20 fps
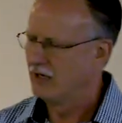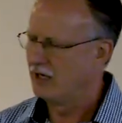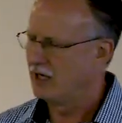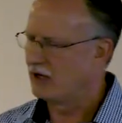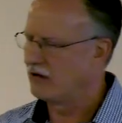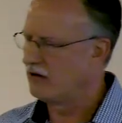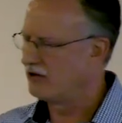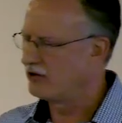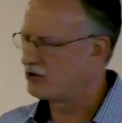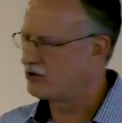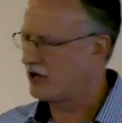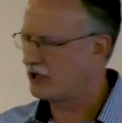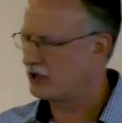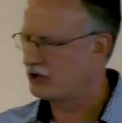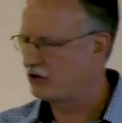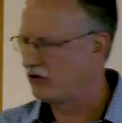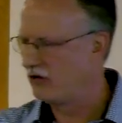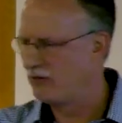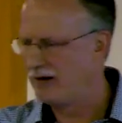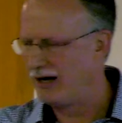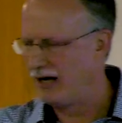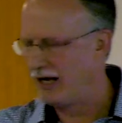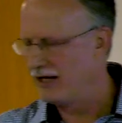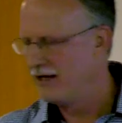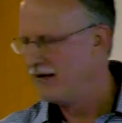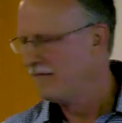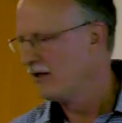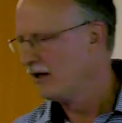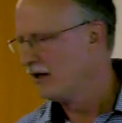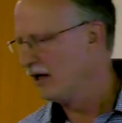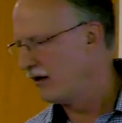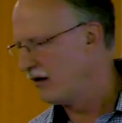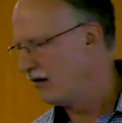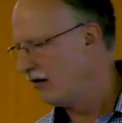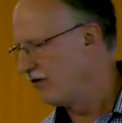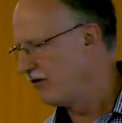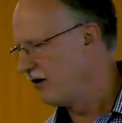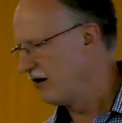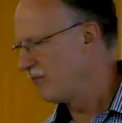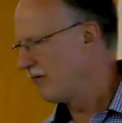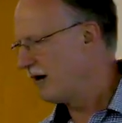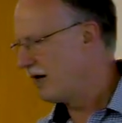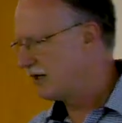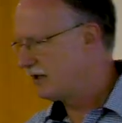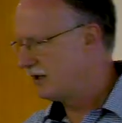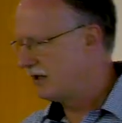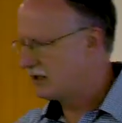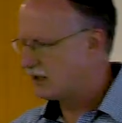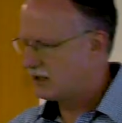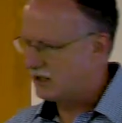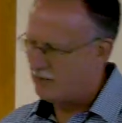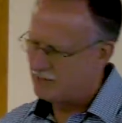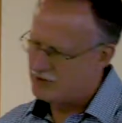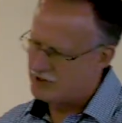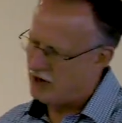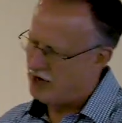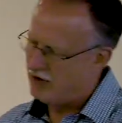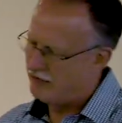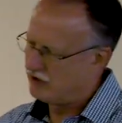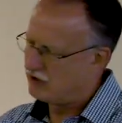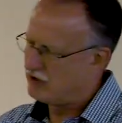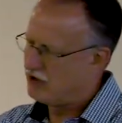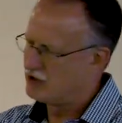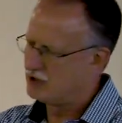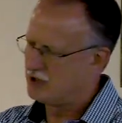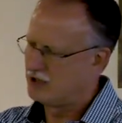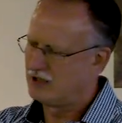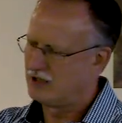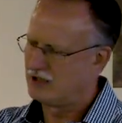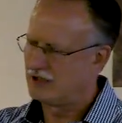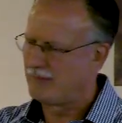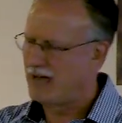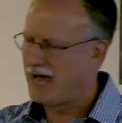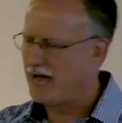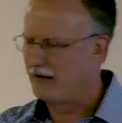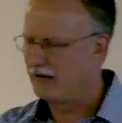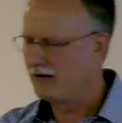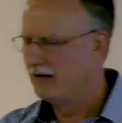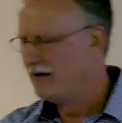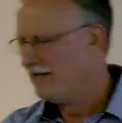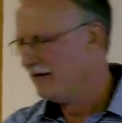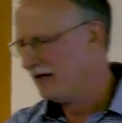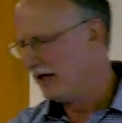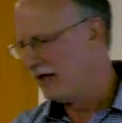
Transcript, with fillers: and all the trucks go by and all their brake dust comes off and goes into the batter.